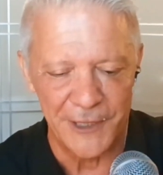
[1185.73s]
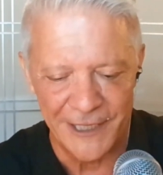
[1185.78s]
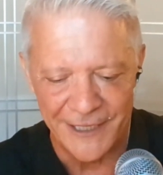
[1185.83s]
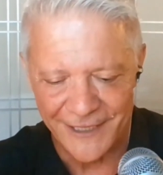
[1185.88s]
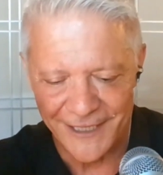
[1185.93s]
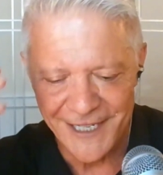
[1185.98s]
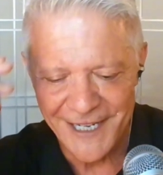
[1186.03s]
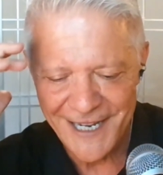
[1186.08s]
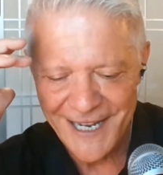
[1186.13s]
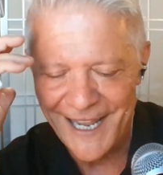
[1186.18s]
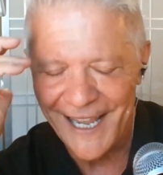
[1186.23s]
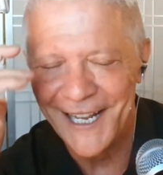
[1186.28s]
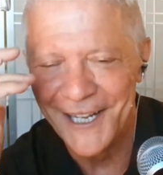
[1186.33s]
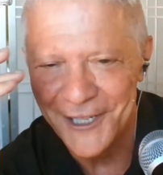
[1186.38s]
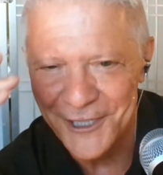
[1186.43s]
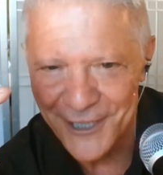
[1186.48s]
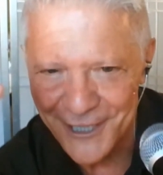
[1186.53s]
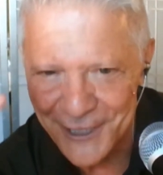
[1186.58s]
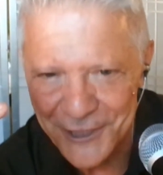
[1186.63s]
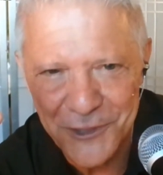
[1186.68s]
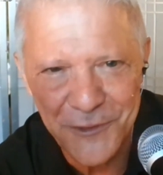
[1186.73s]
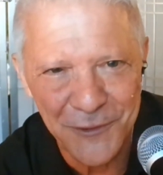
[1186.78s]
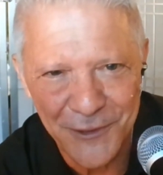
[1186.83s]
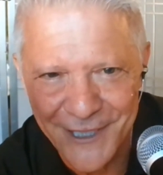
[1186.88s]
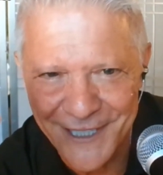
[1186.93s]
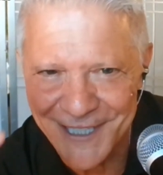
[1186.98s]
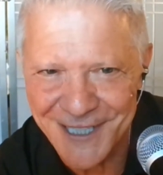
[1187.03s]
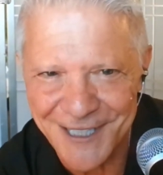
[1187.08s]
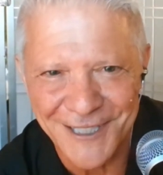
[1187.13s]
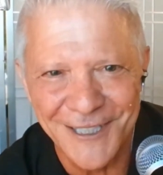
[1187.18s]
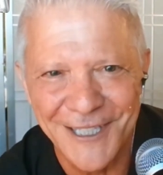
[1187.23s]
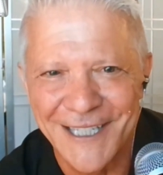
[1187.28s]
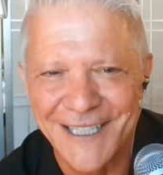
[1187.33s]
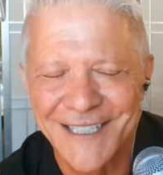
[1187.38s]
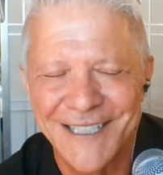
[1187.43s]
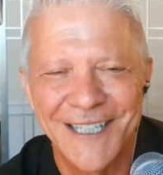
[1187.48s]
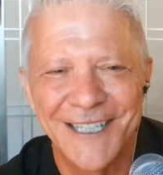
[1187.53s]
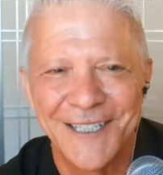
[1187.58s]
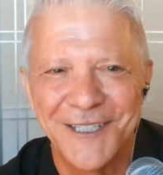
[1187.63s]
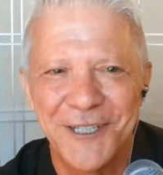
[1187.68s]
And it's like I
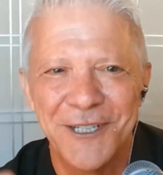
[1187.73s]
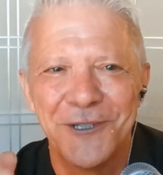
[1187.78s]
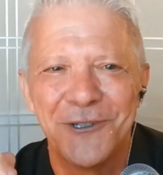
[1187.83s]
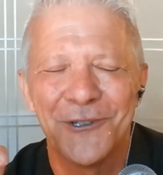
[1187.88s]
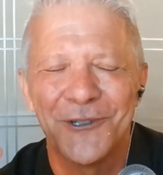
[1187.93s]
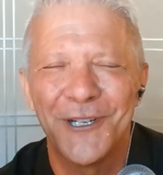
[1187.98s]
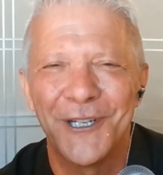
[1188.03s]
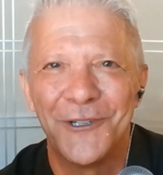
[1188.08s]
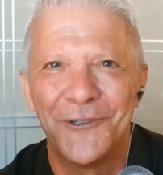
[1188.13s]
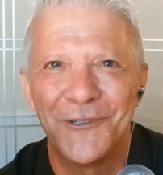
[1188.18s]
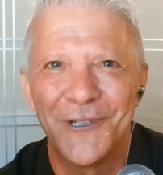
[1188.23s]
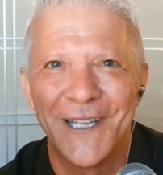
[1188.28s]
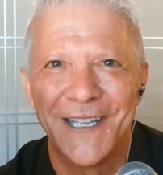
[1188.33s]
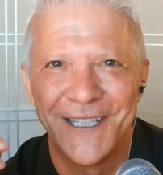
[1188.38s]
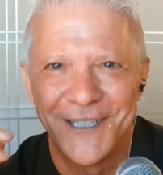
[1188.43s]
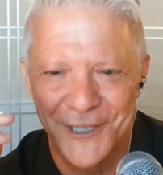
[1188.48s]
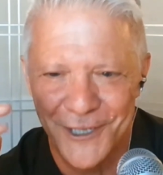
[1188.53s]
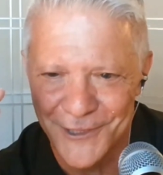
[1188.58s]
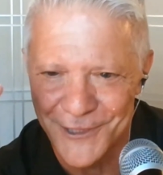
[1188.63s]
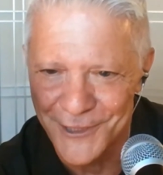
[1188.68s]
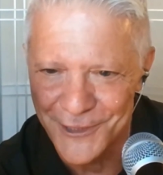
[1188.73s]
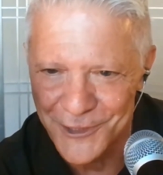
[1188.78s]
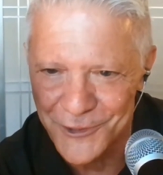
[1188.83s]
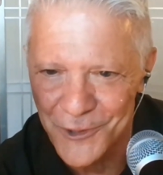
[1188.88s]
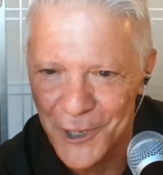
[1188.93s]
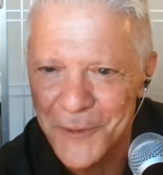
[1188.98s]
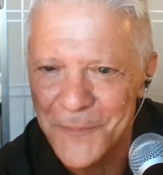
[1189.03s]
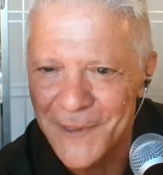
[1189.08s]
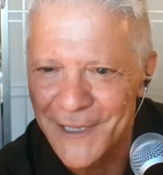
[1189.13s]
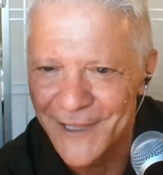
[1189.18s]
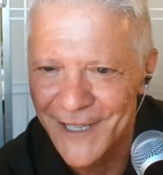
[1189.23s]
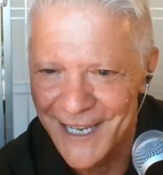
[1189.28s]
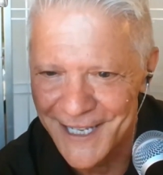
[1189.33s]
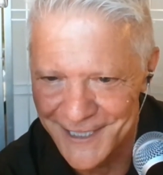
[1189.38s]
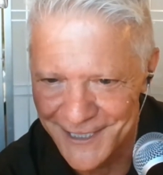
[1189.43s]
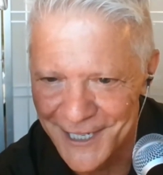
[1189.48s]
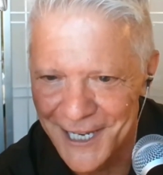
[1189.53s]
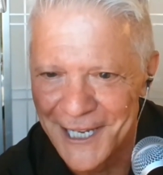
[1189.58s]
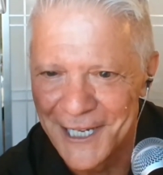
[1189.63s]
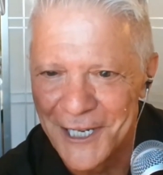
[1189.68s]
said, it's interesting you say this, because it struck me
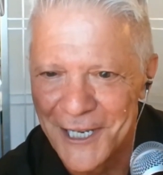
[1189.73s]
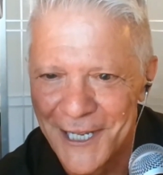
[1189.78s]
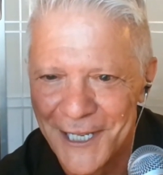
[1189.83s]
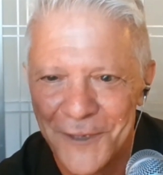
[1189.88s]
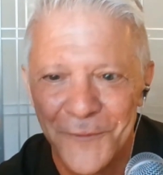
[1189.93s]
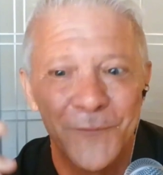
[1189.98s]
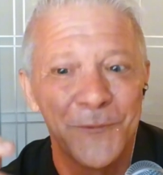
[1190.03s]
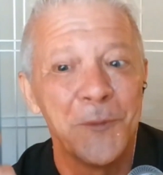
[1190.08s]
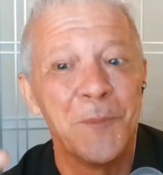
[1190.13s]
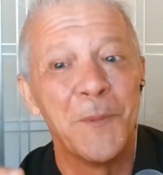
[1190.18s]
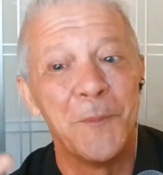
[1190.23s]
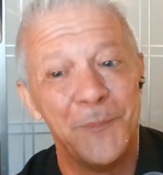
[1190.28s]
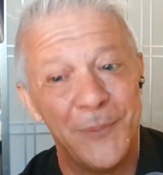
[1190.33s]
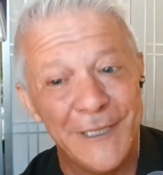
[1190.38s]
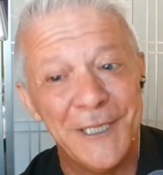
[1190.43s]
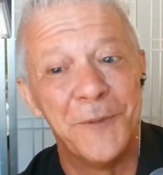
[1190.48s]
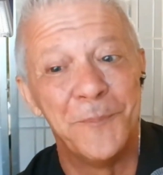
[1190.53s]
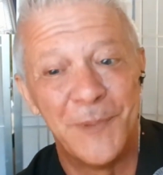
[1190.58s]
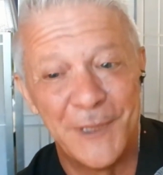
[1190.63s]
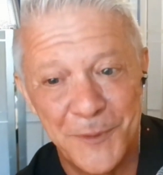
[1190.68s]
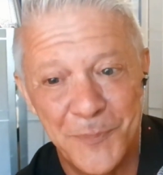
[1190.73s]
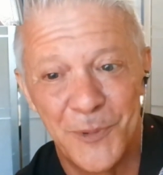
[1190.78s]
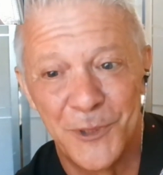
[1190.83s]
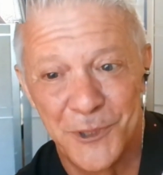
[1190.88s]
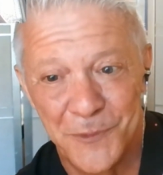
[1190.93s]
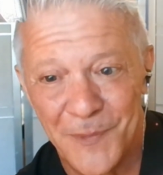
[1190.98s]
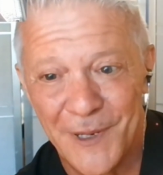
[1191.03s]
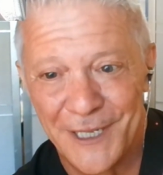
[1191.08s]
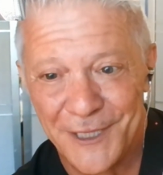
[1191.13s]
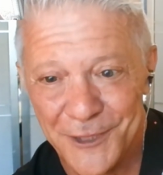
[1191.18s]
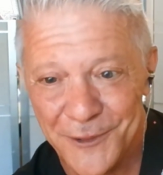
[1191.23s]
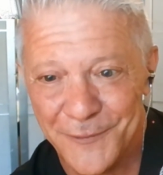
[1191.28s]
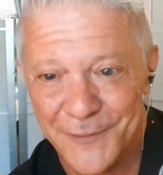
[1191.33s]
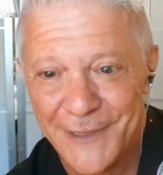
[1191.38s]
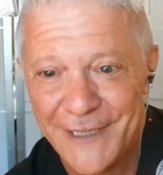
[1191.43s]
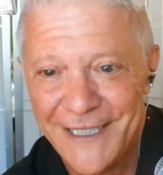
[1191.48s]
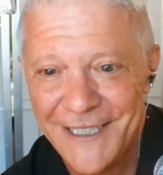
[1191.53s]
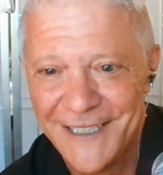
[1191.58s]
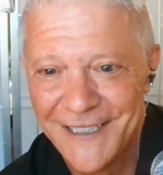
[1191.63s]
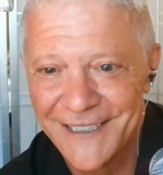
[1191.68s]
last night, and from a B2B perspective,
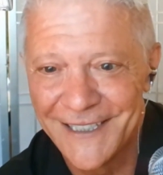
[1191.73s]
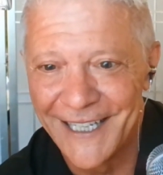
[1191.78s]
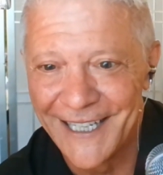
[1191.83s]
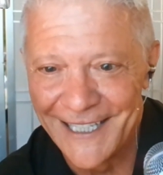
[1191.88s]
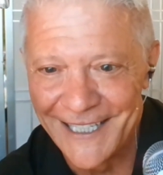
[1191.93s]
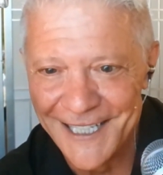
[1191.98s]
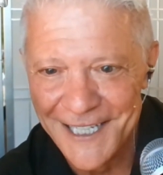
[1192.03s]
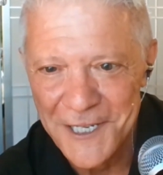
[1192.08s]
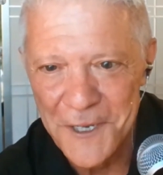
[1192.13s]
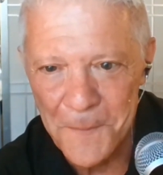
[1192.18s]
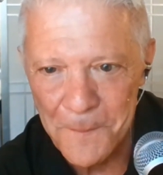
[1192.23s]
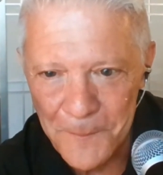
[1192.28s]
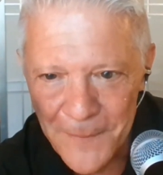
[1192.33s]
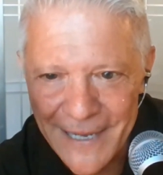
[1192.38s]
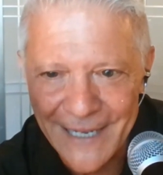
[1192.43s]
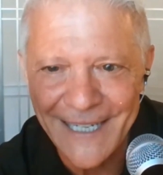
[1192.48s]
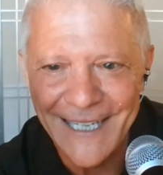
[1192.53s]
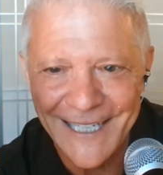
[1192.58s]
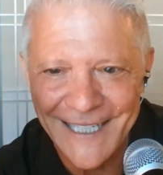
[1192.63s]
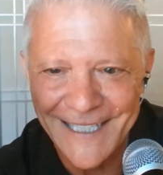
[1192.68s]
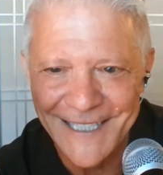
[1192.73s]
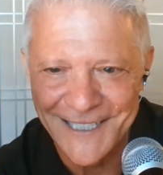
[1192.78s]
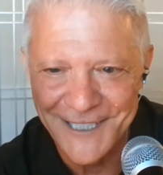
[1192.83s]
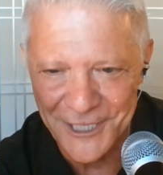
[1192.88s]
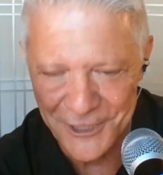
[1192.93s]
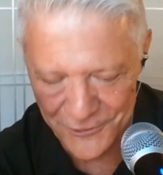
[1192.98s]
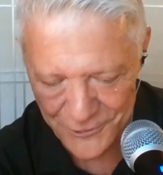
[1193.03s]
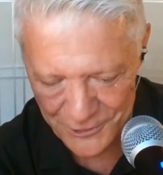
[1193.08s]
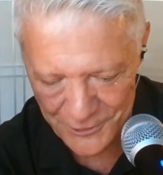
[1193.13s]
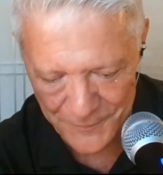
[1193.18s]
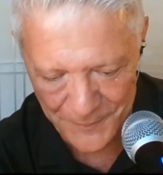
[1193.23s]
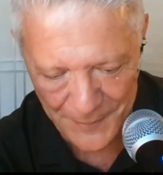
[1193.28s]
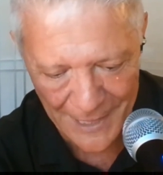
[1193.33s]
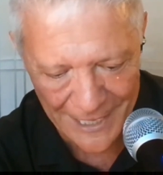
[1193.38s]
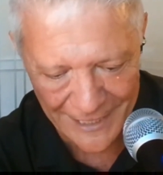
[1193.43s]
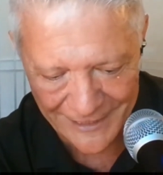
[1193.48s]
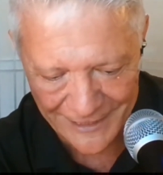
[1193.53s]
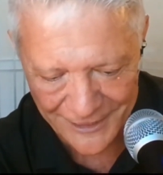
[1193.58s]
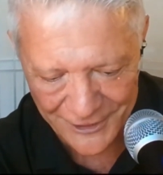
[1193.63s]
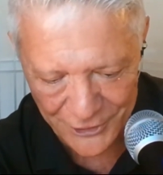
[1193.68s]
like make it easier to
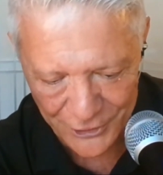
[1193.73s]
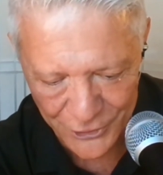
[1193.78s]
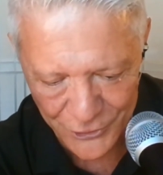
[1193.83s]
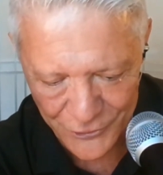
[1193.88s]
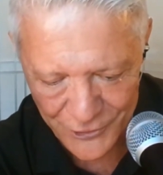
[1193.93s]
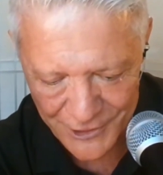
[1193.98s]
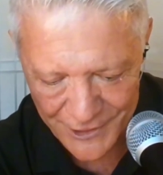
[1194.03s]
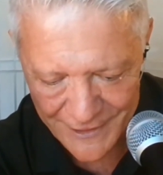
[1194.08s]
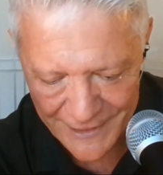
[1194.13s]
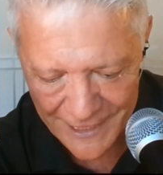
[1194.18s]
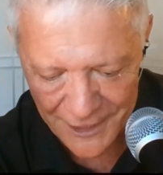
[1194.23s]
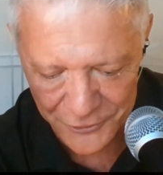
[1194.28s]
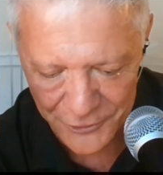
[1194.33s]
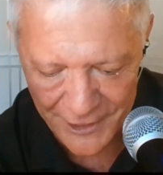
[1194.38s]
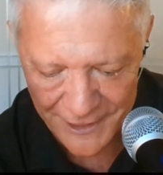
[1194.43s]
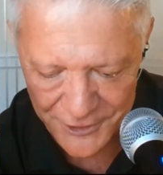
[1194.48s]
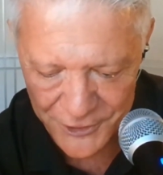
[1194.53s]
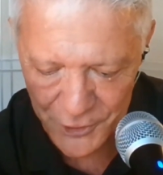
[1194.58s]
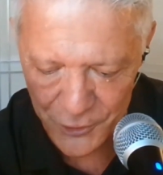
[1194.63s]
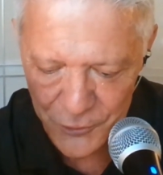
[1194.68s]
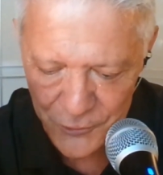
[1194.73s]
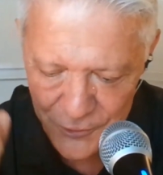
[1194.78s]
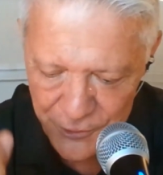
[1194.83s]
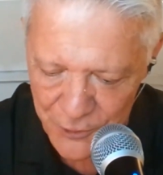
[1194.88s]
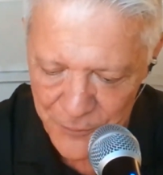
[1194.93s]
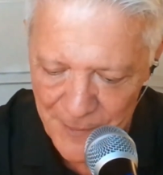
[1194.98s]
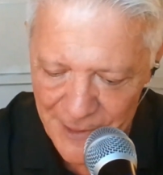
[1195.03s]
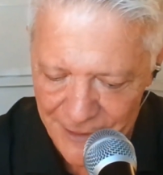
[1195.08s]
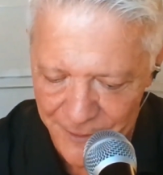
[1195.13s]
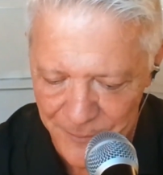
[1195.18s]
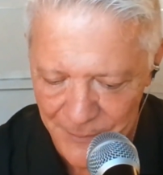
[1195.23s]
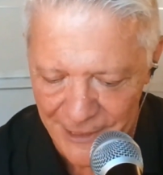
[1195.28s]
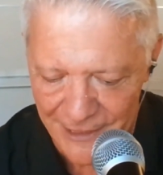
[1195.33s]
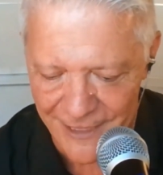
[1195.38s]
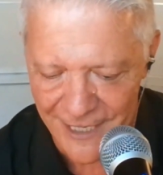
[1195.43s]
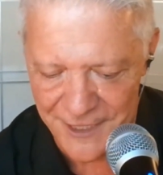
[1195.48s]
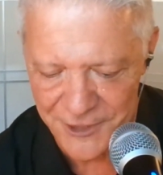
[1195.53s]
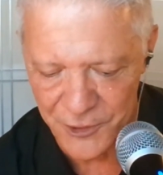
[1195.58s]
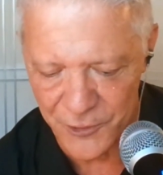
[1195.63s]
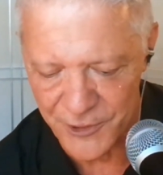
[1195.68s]
buy, and you just nailed that. So my
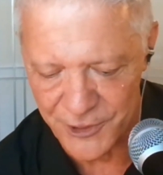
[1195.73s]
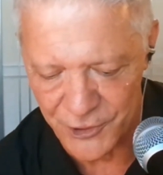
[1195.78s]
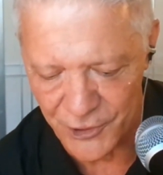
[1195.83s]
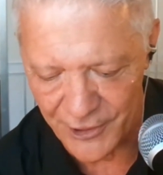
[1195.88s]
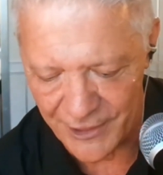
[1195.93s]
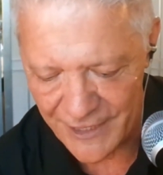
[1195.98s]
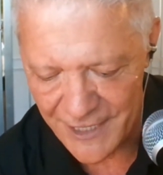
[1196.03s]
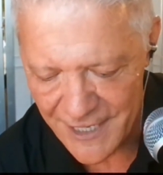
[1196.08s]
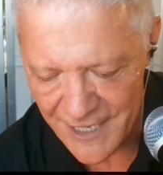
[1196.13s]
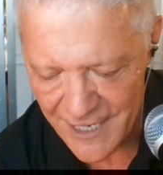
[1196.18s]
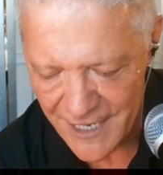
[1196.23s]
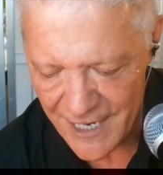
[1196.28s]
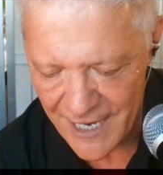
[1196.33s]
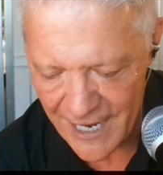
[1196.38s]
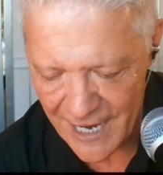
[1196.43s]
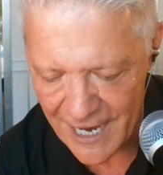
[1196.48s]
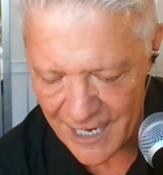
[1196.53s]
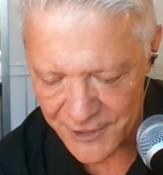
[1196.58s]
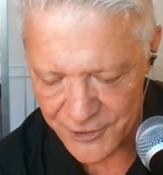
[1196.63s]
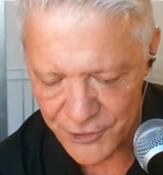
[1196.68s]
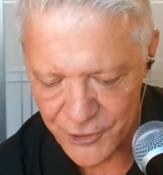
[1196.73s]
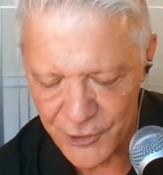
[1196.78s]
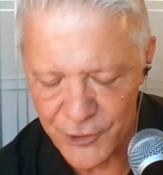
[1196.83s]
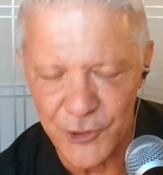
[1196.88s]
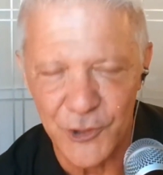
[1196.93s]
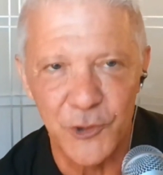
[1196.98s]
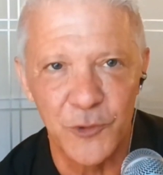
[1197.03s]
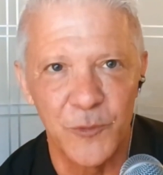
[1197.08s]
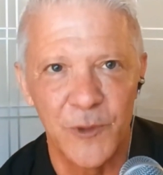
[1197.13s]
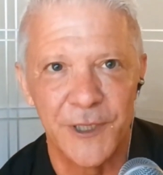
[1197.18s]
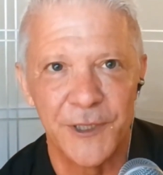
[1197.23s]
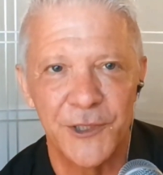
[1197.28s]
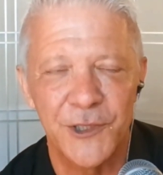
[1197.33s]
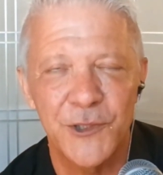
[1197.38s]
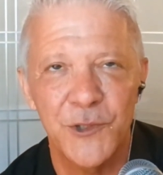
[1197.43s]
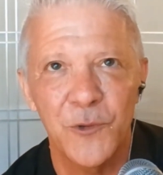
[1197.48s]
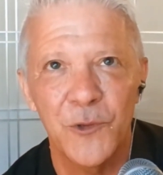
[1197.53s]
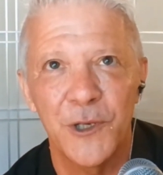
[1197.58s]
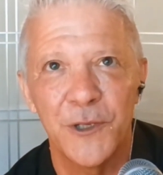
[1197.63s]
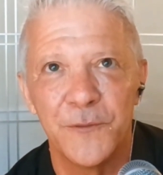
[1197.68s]
last question has to do with
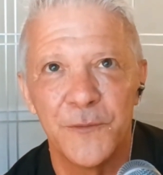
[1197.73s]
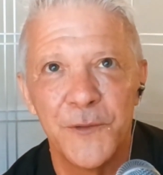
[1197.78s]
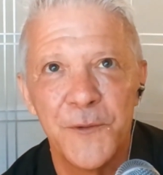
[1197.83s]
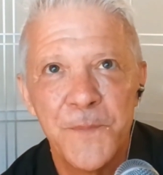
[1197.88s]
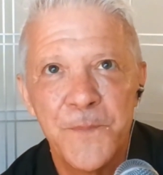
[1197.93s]
sort of